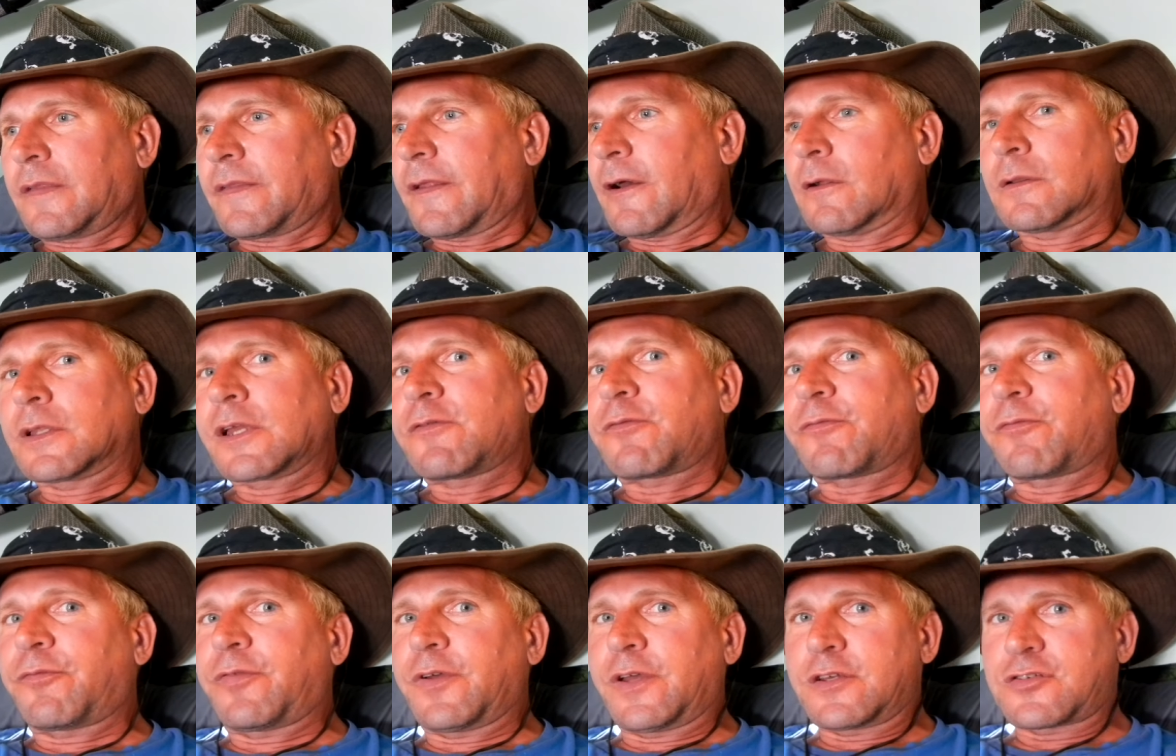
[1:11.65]
The only
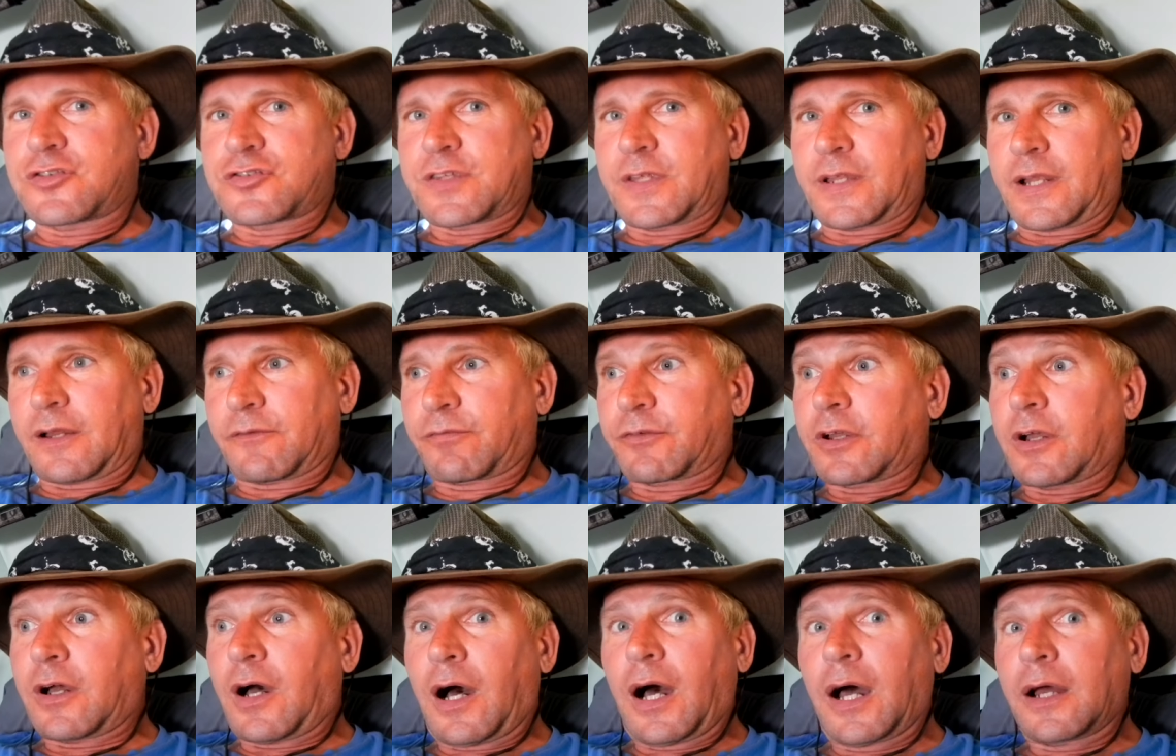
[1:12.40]
fish that
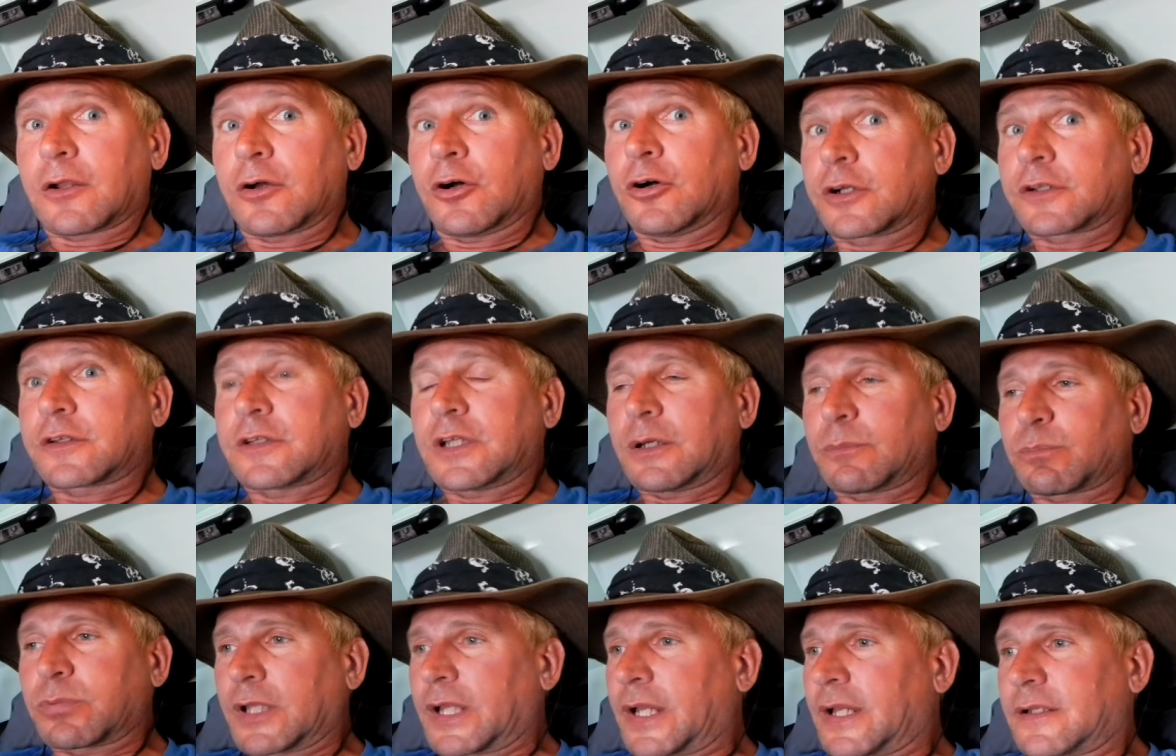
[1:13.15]
I've caught, hooked
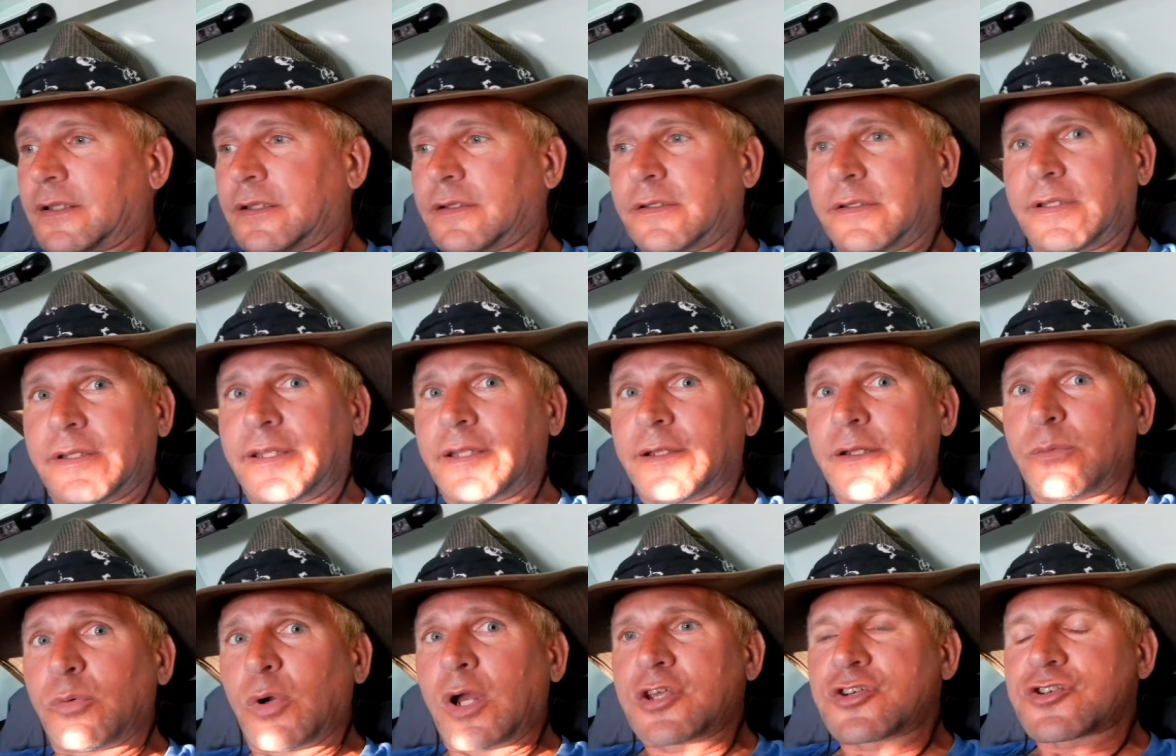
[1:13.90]
up, landed in
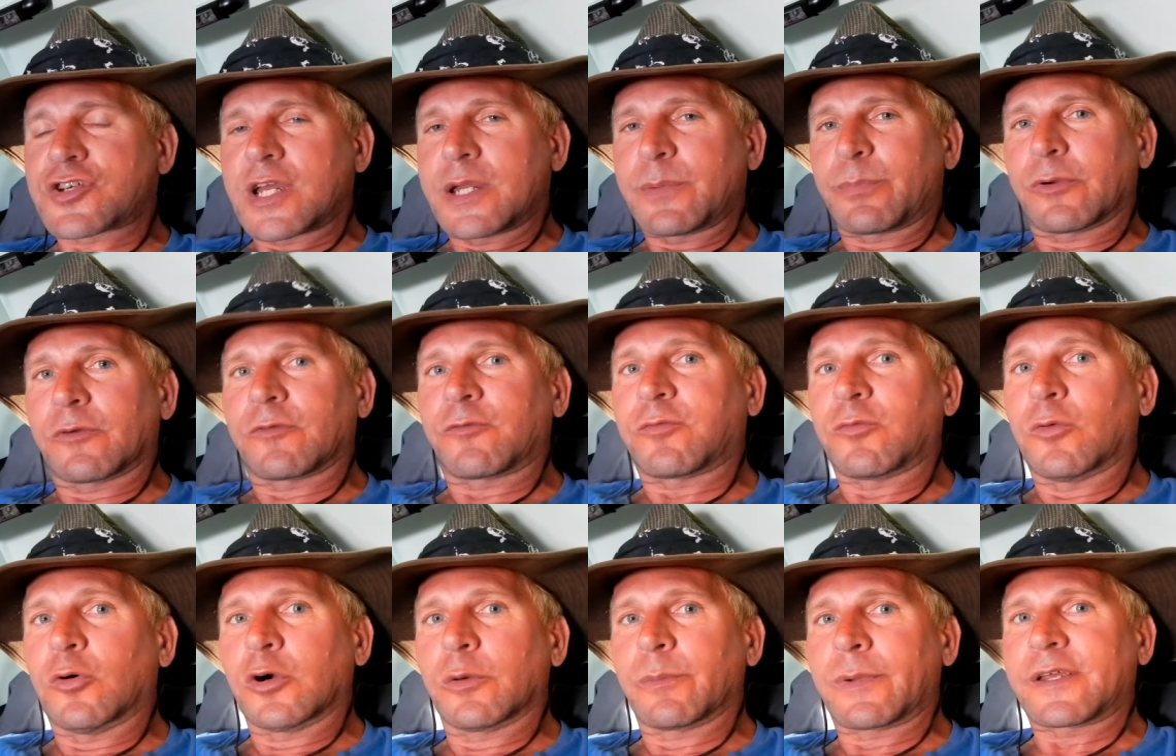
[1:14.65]
any way, shape, or
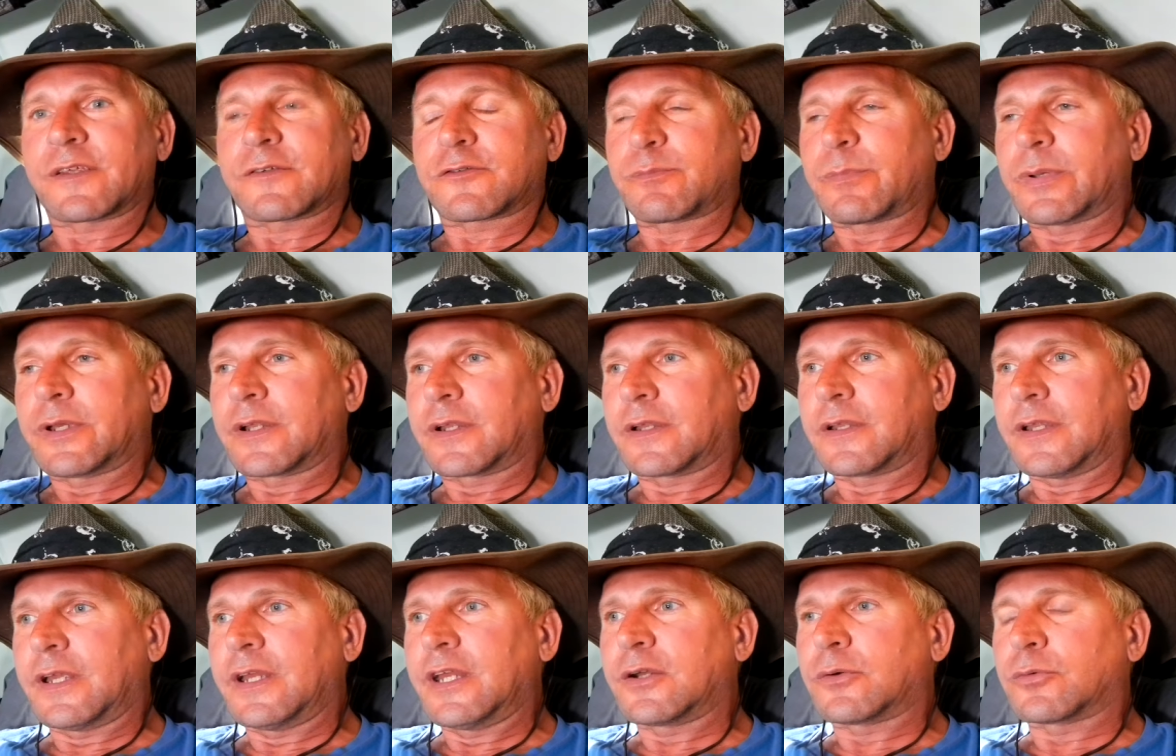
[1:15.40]
form has been
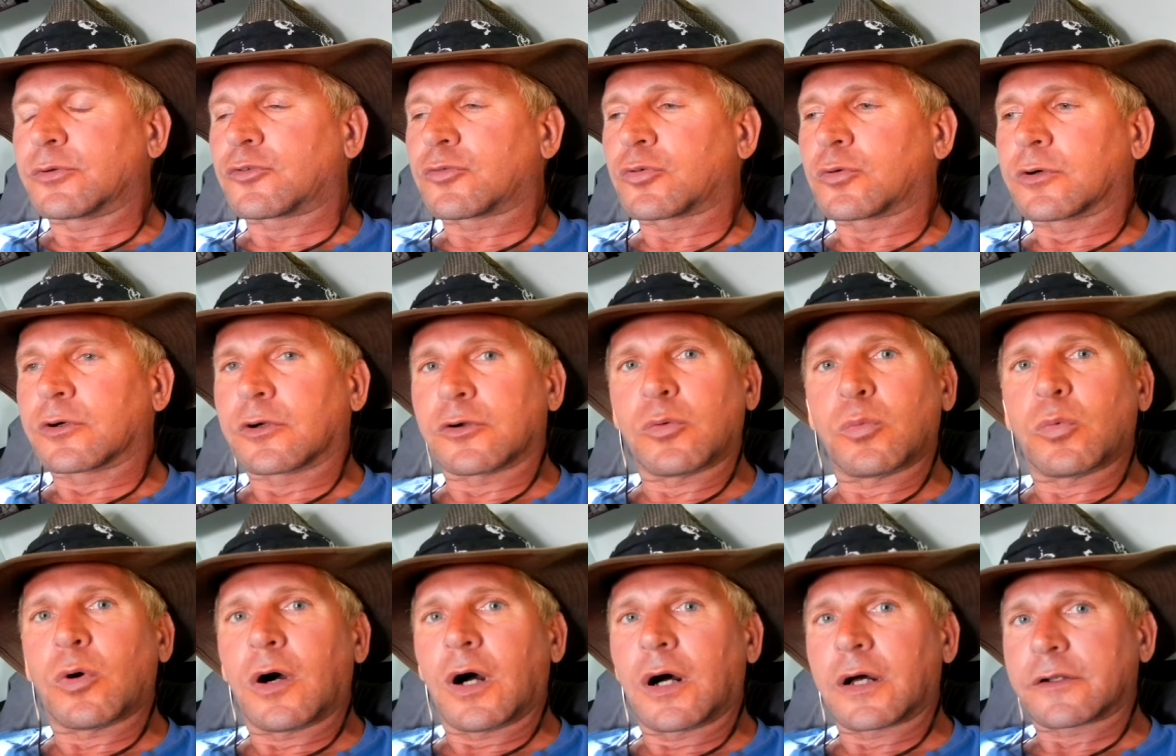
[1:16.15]
in
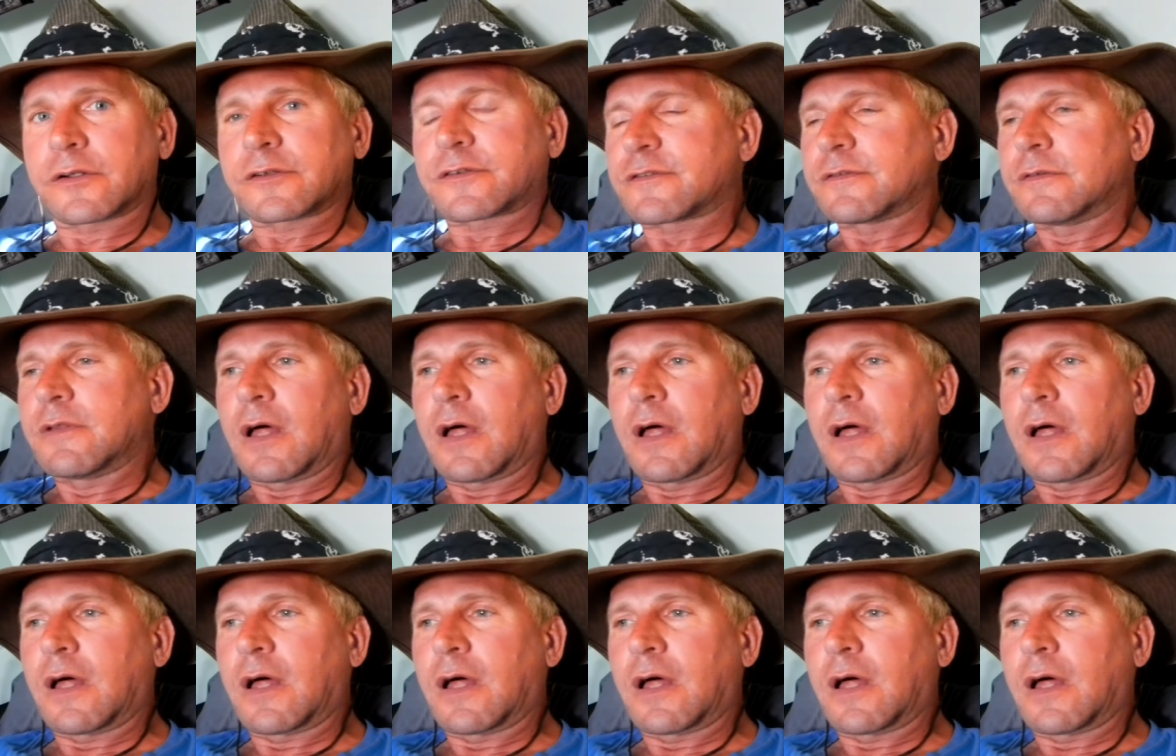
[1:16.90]
equatorial waters.